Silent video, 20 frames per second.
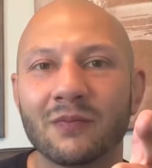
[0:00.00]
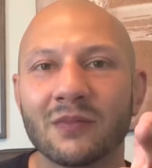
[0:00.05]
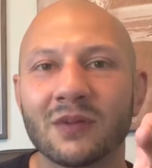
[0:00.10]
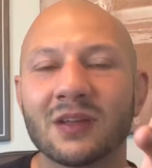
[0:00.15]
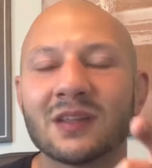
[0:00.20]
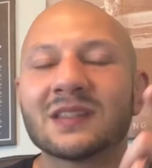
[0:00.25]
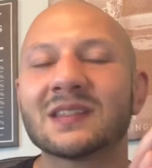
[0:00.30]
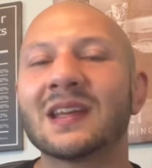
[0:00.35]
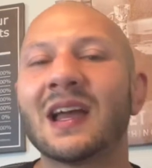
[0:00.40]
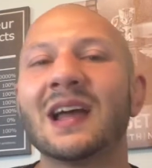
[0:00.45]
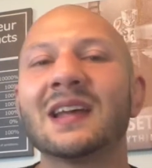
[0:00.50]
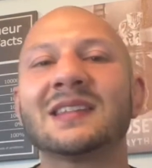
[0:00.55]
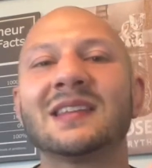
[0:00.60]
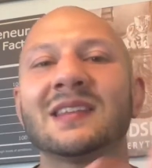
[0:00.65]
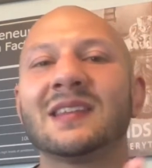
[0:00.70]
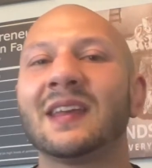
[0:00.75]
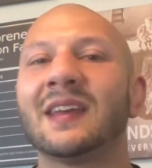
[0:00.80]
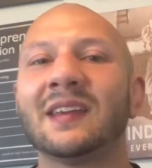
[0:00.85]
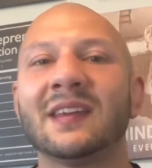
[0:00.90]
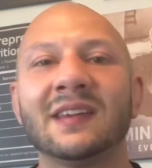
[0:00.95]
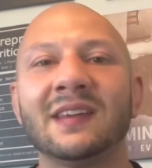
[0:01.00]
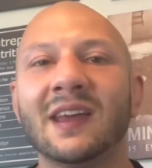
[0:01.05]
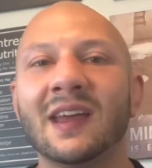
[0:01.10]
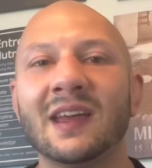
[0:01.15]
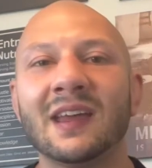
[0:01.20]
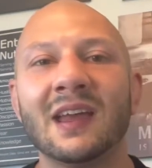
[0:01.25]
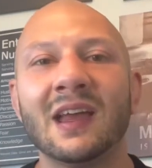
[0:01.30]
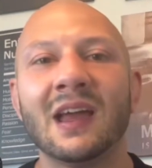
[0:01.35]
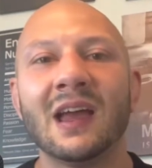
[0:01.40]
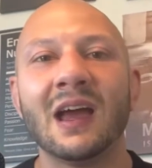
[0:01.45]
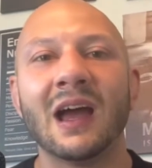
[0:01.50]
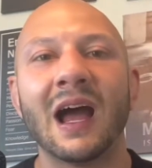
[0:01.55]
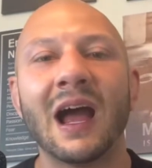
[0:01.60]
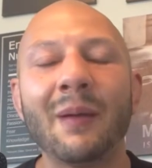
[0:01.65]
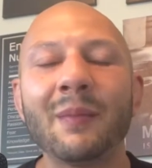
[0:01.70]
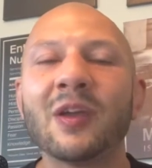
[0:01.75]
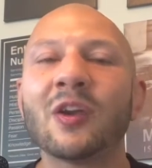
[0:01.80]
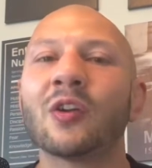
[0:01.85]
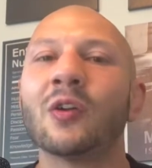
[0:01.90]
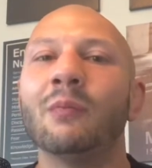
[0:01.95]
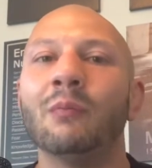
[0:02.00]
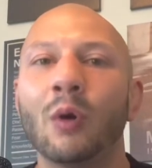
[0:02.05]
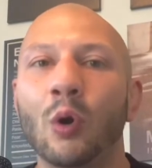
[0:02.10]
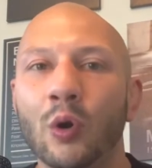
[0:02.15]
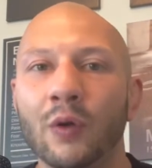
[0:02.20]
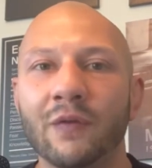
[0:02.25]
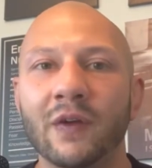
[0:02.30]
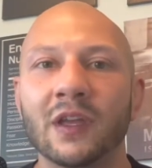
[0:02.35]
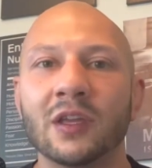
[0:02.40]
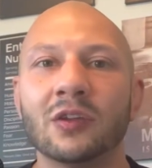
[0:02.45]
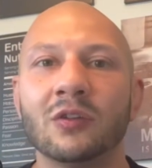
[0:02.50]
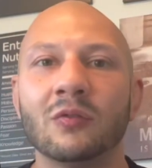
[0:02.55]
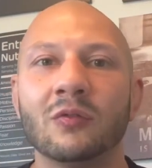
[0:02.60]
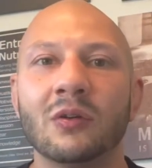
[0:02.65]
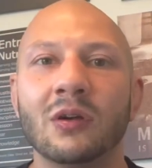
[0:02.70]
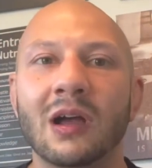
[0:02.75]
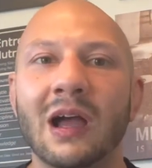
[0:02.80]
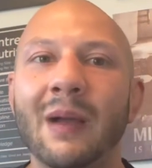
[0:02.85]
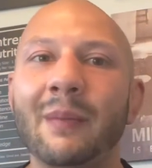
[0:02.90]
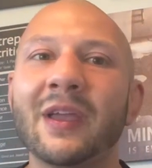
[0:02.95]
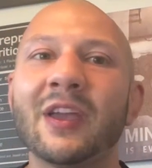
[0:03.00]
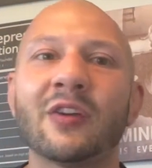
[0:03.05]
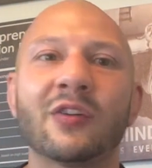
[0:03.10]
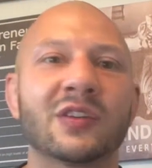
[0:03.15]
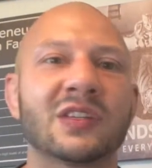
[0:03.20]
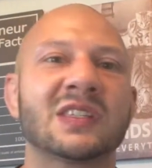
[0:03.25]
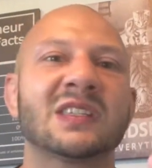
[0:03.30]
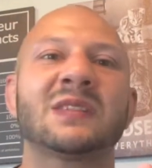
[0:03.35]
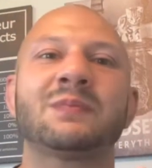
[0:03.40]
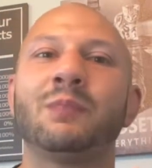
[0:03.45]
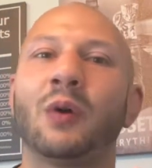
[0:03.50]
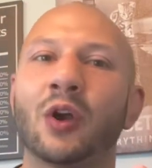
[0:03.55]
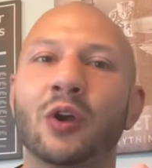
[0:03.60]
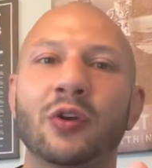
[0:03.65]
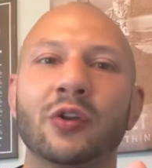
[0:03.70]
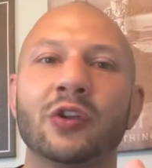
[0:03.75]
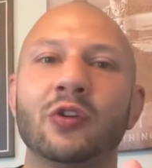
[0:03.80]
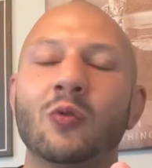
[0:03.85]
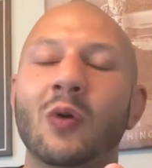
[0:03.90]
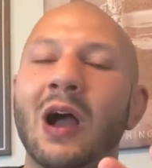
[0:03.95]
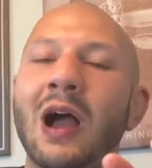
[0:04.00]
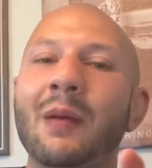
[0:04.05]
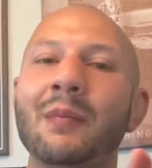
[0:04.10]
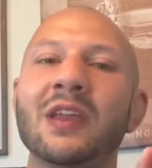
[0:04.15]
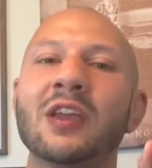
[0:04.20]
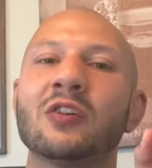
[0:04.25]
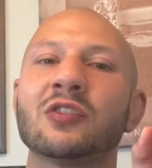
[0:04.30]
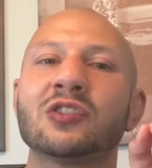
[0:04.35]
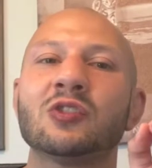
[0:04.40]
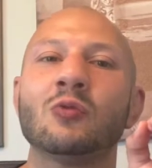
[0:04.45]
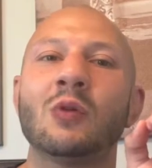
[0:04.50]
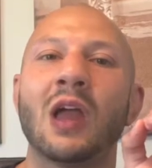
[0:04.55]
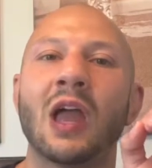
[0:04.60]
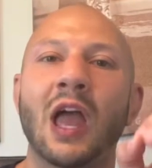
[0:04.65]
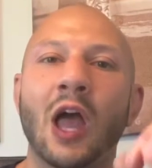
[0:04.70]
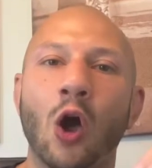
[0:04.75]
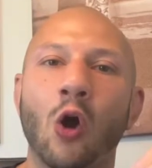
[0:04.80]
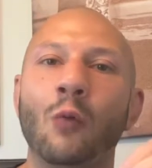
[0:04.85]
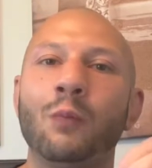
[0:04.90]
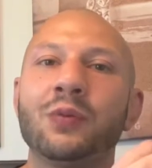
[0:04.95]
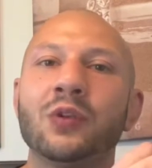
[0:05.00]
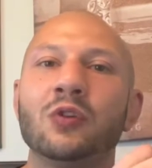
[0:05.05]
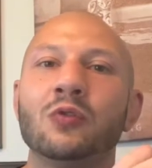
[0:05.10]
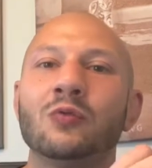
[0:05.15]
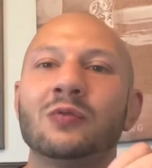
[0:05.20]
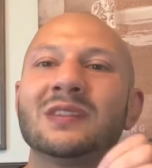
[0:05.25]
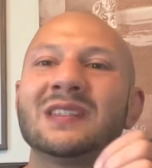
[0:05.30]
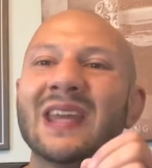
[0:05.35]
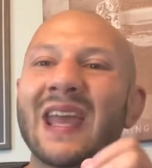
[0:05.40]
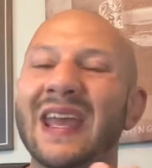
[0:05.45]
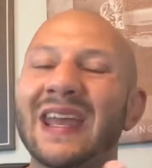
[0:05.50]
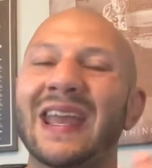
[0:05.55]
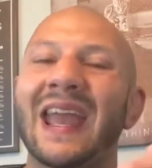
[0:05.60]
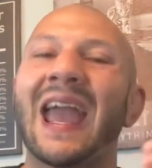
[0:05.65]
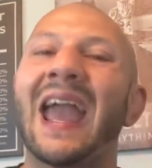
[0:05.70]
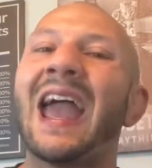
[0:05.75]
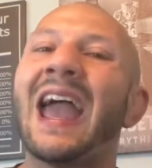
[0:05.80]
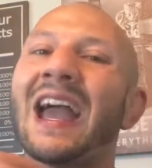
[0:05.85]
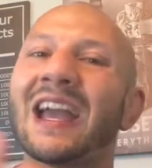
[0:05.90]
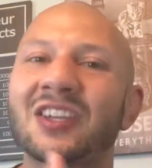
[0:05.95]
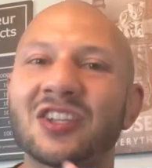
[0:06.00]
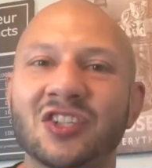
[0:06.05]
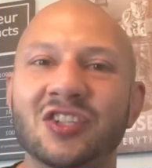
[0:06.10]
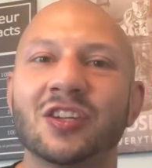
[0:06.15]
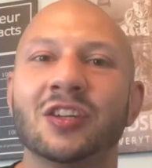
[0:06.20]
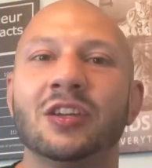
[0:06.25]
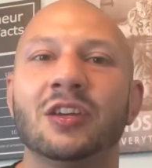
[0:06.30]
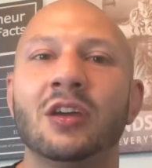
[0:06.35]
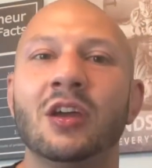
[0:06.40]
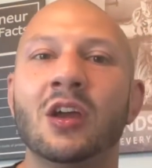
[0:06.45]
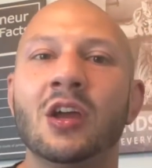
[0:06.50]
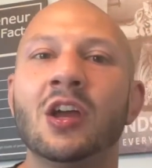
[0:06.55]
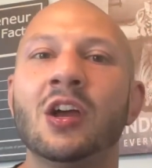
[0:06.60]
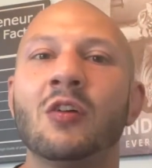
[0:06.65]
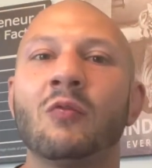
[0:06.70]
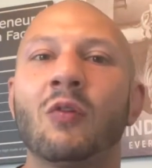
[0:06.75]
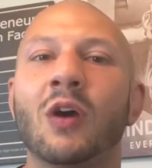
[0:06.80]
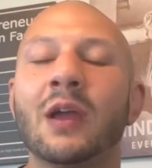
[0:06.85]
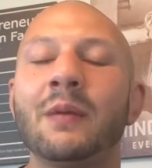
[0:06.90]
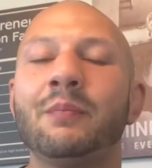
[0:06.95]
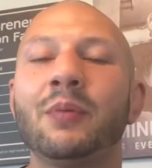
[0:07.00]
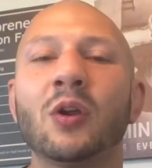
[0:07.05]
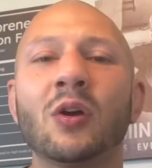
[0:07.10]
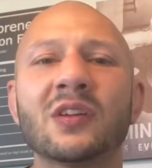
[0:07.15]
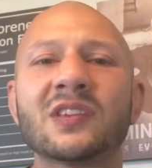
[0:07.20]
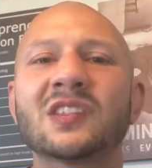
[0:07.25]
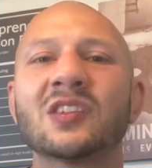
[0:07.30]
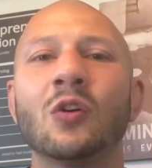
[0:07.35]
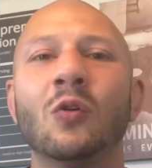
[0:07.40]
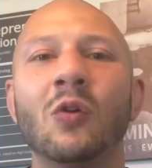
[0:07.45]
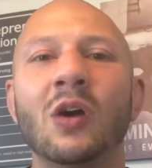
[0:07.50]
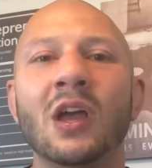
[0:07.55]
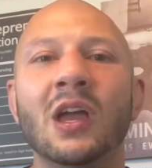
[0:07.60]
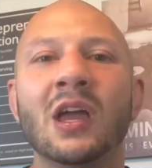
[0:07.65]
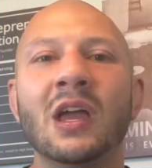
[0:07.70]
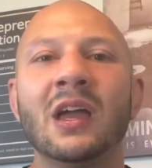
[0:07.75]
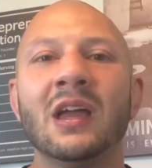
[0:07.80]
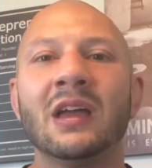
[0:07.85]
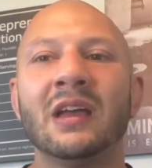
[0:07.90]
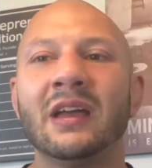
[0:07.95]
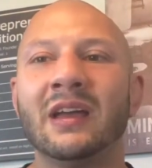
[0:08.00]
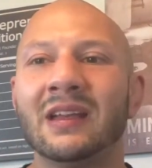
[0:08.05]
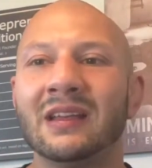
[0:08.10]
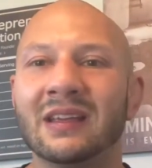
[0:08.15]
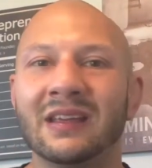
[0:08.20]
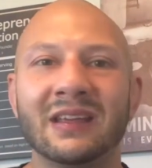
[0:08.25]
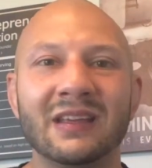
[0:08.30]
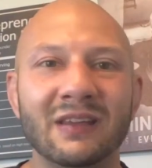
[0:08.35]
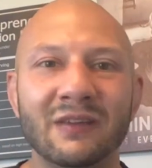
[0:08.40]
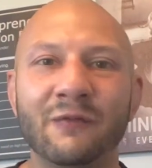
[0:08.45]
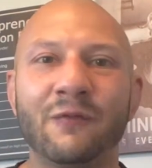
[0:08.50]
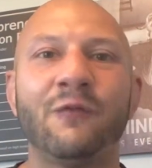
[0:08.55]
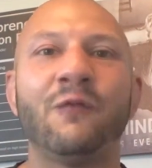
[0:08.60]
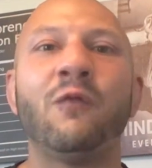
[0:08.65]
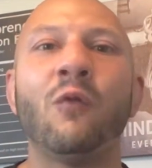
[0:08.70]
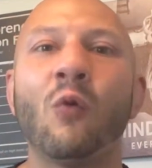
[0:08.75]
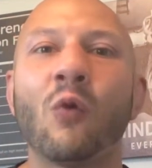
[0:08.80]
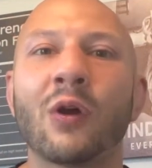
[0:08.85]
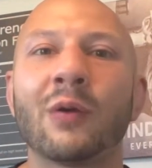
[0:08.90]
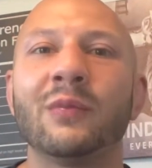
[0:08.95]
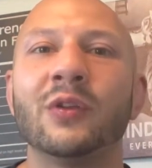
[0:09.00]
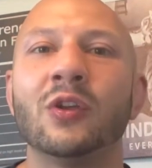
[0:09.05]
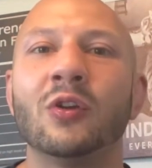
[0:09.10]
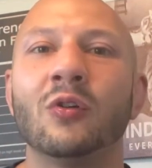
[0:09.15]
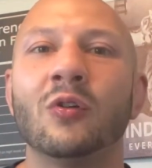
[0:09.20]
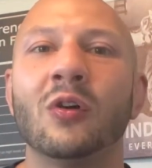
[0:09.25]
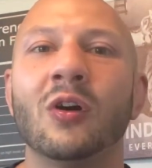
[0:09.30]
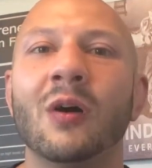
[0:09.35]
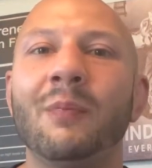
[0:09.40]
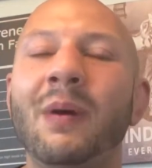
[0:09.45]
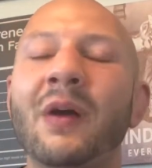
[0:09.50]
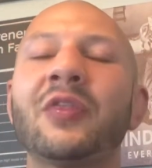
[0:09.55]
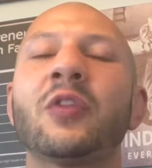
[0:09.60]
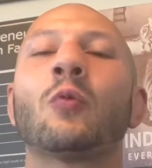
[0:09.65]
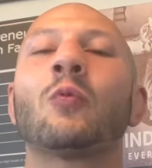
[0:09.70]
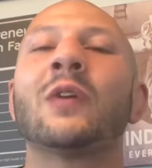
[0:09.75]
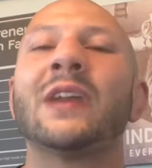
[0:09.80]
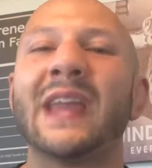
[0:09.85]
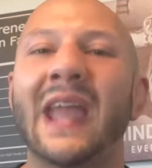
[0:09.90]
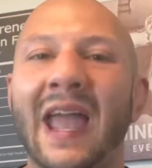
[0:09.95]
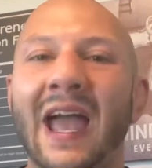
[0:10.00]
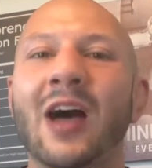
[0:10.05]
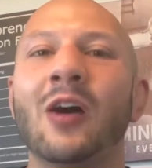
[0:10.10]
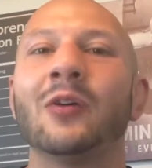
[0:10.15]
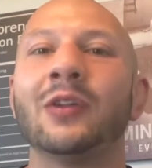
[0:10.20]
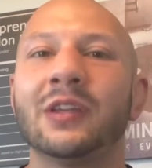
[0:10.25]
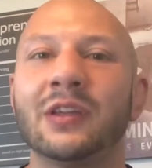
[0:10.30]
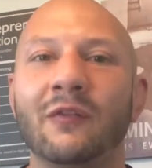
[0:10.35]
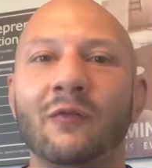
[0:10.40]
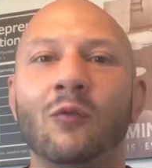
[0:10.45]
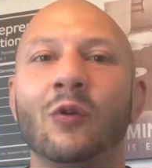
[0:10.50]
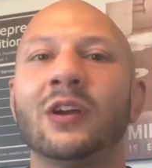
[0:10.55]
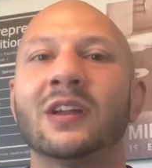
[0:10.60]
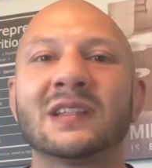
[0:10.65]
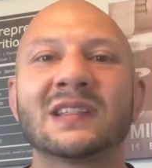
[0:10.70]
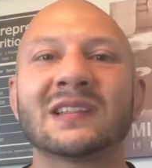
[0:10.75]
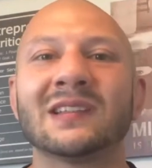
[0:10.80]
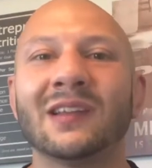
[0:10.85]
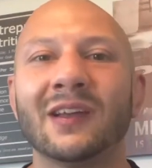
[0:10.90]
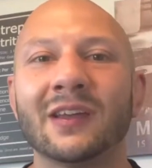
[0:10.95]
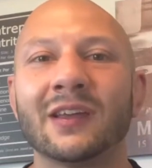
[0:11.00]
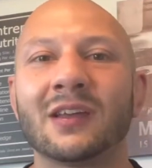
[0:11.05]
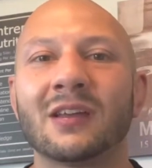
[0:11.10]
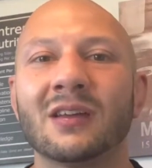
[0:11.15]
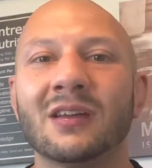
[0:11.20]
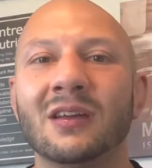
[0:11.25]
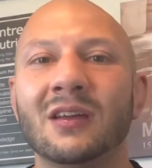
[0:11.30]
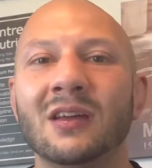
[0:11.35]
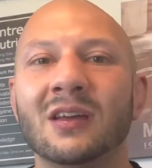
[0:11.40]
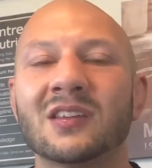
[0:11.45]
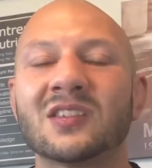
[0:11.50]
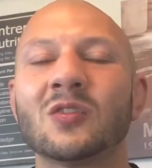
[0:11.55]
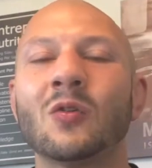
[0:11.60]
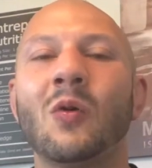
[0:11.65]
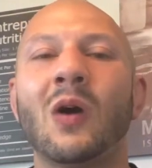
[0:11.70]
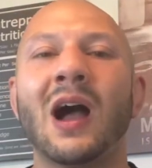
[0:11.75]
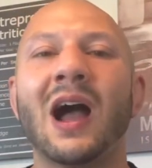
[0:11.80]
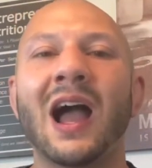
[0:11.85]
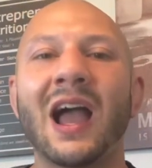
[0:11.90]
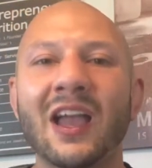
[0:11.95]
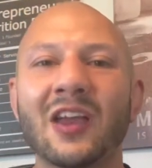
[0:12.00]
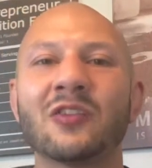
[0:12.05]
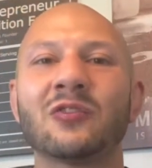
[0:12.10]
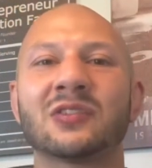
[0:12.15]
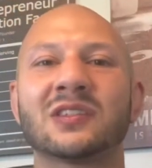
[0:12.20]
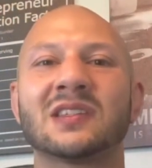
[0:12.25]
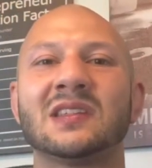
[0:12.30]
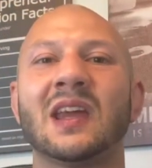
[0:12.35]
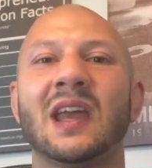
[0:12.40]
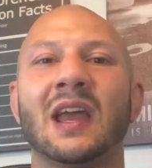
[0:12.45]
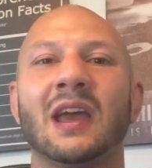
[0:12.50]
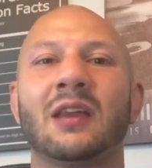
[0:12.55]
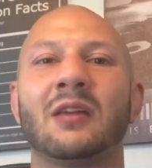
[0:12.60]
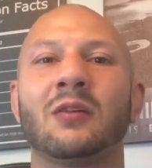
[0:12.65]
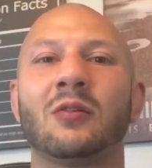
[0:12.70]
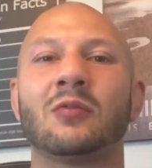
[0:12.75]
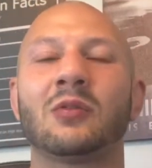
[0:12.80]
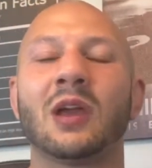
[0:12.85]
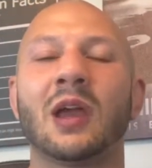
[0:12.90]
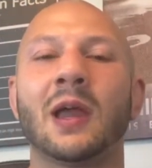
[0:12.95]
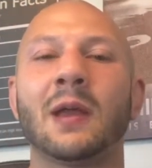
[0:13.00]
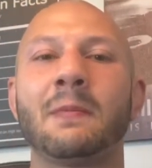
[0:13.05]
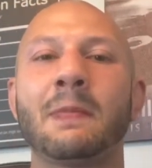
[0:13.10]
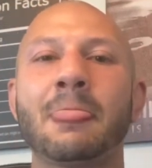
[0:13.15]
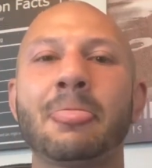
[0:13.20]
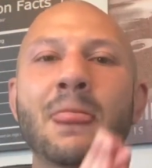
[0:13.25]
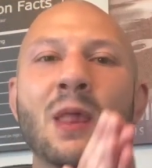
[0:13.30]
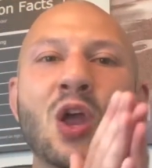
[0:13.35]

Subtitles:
Because guys, at the end of the day, I'm here to motivate you. I'm here to inspire you. I'm here to help you take action, right? But also inform you about the reality of what it's like. So I understand, okay?